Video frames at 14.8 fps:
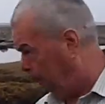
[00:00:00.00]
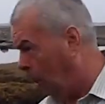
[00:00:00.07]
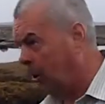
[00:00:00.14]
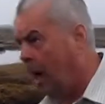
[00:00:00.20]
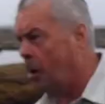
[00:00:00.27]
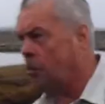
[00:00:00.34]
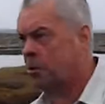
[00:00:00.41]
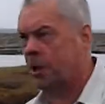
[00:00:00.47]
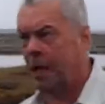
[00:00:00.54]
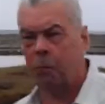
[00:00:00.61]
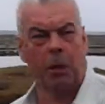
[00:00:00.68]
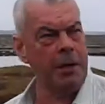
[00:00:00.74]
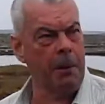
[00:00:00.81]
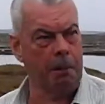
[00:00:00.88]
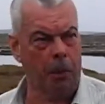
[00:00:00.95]
put out, and
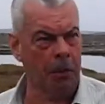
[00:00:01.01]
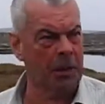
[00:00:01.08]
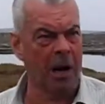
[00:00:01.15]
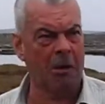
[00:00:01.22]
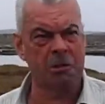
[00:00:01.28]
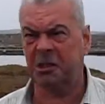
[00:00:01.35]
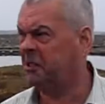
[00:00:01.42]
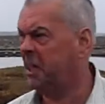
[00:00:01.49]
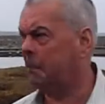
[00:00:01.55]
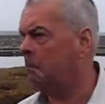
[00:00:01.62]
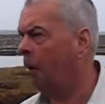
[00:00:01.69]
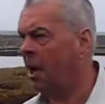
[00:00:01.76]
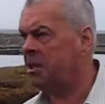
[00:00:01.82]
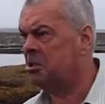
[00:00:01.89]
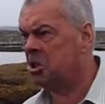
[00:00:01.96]
when you put it out you say,
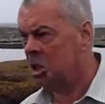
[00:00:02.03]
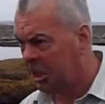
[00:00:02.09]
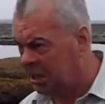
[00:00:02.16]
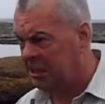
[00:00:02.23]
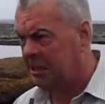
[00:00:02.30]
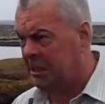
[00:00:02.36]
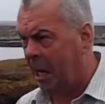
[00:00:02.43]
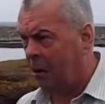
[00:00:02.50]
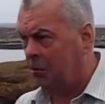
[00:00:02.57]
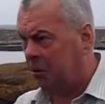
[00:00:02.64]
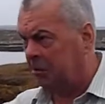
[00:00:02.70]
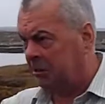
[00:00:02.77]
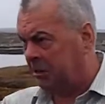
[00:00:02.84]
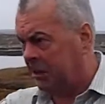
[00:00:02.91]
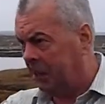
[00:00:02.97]
my Jesus, how
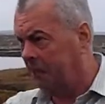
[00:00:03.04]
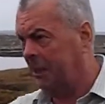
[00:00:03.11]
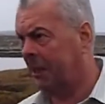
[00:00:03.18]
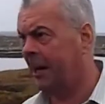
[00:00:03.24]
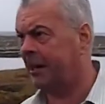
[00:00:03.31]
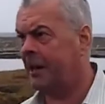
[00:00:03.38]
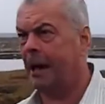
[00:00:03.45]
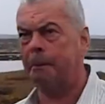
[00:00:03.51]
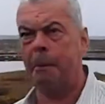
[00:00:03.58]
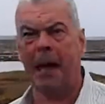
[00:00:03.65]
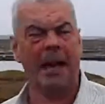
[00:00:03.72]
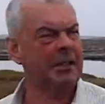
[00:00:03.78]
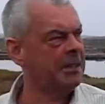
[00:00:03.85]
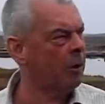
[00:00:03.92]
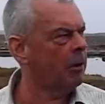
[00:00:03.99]
could something like that
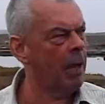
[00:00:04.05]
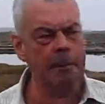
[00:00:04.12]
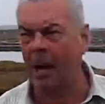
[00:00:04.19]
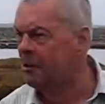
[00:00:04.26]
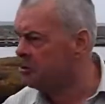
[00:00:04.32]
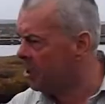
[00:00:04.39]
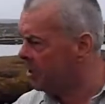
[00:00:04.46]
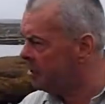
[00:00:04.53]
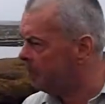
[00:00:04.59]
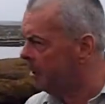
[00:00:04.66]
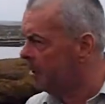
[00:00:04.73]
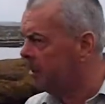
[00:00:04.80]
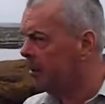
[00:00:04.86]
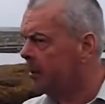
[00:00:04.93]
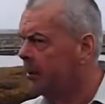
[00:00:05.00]
pass out? I'm not trying to
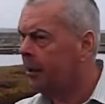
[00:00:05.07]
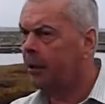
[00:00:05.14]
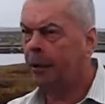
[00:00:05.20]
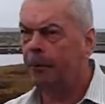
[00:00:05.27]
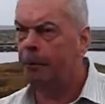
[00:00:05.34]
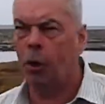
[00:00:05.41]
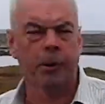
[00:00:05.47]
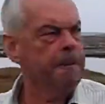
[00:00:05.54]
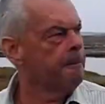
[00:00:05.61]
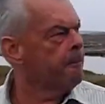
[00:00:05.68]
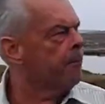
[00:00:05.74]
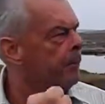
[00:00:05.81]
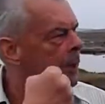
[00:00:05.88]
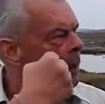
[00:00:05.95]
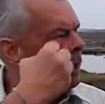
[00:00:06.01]
be, but
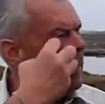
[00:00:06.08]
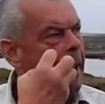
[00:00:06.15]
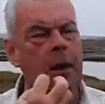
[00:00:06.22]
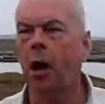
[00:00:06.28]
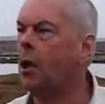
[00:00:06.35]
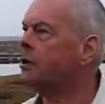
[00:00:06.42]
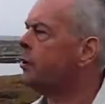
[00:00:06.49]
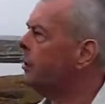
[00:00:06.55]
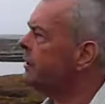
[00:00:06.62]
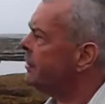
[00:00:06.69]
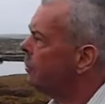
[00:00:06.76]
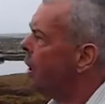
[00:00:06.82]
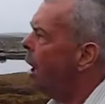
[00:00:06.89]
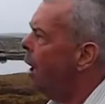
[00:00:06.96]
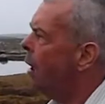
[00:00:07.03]
that also is
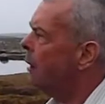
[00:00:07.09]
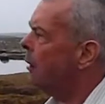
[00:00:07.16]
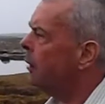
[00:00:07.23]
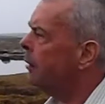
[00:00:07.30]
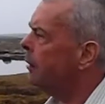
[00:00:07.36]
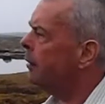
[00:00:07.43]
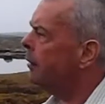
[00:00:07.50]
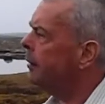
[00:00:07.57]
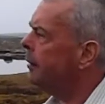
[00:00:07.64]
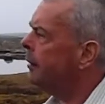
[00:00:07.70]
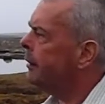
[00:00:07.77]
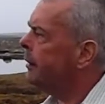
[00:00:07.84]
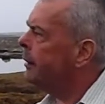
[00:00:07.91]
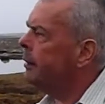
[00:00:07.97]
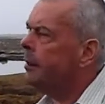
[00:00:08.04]
a cochal.
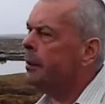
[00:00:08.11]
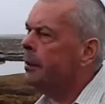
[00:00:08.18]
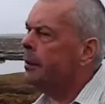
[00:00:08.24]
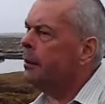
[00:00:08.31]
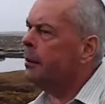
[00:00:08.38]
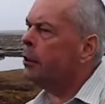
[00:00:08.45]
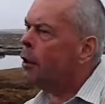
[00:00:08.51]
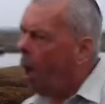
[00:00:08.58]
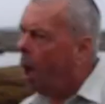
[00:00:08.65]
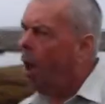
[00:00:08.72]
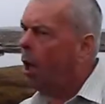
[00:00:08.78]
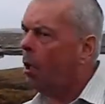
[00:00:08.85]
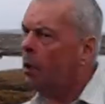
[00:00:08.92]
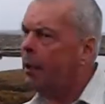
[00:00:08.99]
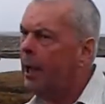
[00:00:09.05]

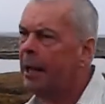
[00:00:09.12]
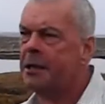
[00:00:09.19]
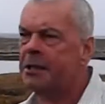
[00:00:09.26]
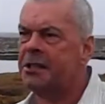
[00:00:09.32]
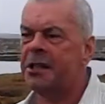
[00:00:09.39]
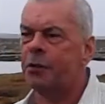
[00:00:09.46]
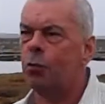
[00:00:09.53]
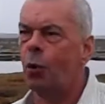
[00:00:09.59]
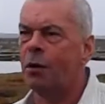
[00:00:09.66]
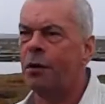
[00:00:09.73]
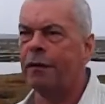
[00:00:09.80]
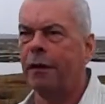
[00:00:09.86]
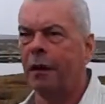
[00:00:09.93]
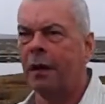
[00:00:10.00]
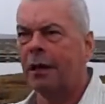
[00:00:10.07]
Cochal. And isn't it
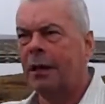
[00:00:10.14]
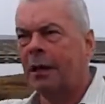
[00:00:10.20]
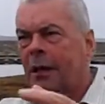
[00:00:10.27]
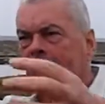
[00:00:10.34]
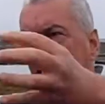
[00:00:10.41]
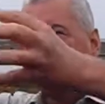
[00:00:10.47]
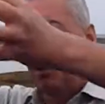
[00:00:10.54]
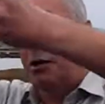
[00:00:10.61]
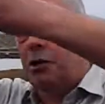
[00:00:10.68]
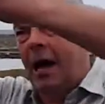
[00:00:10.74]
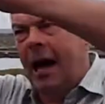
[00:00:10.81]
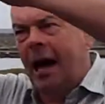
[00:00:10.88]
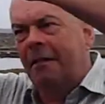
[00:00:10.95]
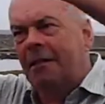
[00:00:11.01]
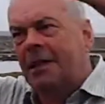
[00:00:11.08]
wonderful? What you
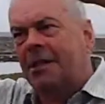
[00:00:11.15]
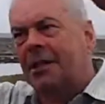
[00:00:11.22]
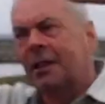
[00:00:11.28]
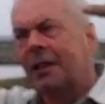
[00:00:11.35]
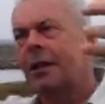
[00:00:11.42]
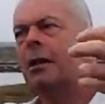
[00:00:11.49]
have is,